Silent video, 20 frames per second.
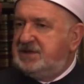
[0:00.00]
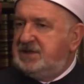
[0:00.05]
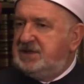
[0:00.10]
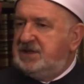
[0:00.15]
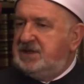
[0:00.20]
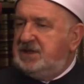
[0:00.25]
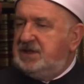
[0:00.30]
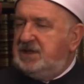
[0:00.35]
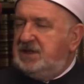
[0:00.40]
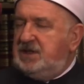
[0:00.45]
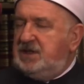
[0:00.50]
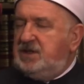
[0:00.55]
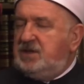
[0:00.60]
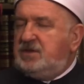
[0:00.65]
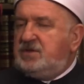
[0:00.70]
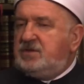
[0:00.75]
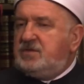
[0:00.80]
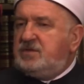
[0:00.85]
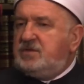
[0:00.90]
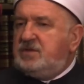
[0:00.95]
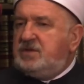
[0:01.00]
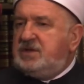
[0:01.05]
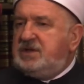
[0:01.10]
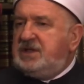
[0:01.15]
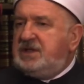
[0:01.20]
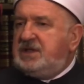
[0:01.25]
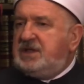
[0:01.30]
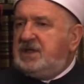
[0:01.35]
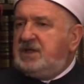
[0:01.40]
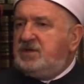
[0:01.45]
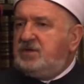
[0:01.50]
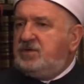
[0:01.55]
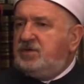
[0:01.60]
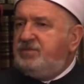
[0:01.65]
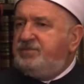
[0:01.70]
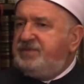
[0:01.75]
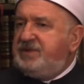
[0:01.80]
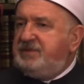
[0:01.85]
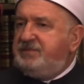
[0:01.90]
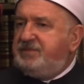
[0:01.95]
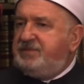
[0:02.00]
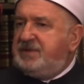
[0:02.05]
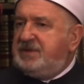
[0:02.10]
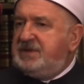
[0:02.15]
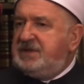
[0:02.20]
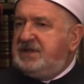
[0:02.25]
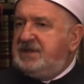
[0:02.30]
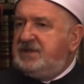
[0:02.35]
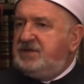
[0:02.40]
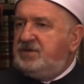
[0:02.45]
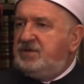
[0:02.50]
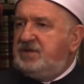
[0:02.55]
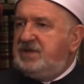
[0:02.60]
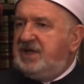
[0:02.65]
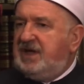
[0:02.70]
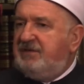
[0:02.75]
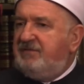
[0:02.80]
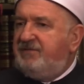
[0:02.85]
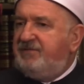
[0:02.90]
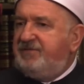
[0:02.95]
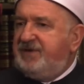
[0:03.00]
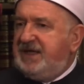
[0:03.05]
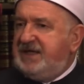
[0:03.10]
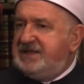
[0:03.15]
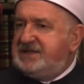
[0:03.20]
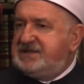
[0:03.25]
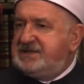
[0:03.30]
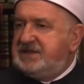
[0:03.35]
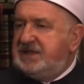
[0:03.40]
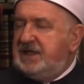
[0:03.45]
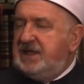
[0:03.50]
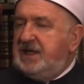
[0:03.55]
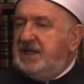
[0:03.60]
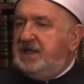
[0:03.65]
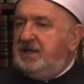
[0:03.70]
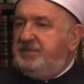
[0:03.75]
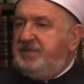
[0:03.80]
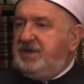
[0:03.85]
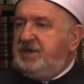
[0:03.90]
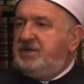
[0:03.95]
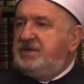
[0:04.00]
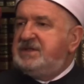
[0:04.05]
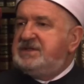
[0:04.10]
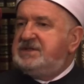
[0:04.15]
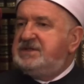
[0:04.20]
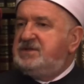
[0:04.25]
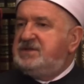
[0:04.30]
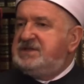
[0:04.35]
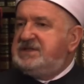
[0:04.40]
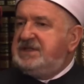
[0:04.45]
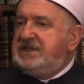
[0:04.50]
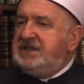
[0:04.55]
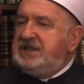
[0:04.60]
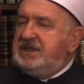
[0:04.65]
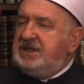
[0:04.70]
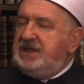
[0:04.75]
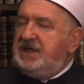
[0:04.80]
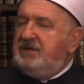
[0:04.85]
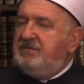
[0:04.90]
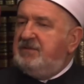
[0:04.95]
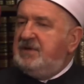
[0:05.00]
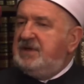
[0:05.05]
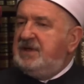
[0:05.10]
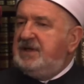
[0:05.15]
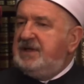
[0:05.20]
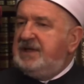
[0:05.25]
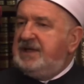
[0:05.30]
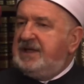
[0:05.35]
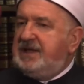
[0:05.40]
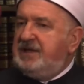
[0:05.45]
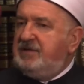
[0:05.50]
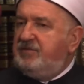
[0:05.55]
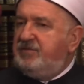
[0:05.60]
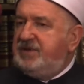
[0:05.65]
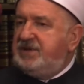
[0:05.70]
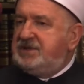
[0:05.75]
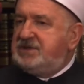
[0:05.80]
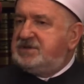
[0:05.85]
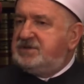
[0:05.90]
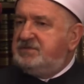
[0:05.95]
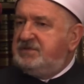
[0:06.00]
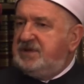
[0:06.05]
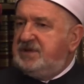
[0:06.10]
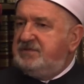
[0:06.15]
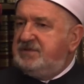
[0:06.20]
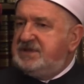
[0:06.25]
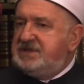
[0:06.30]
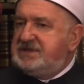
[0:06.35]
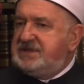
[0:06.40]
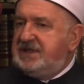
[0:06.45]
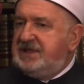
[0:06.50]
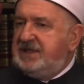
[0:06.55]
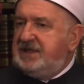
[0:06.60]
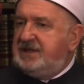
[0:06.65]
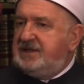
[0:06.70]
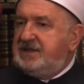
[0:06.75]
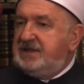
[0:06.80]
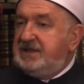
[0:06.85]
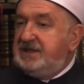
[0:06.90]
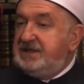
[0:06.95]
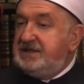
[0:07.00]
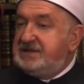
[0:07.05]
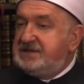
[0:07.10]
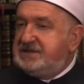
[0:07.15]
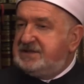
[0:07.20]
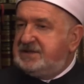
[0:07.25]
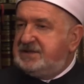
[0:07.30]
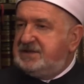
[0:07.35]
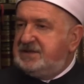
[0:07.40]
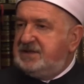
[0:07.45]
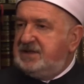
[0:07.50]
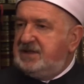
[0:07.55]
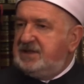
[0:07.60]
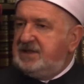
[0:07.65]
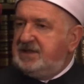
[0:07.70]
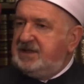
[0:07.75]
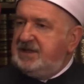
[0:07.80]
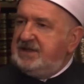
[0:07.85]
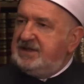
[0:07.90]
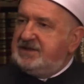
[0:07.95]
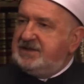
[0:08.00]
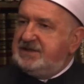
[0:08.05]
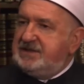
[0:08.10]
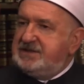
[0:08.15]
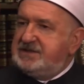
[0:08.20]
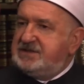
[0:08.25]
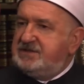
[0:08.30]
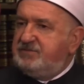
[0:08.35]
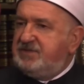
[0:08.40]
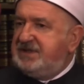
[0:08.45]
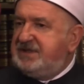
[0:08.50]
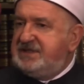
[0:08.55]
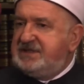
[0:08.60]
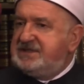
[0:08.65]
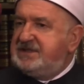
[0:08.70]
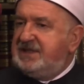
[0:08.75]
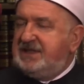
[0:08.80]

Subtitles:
Mm-hmm. You know, there are no people that don't have face, because you see, even in the language, when we say theist and atheist, what is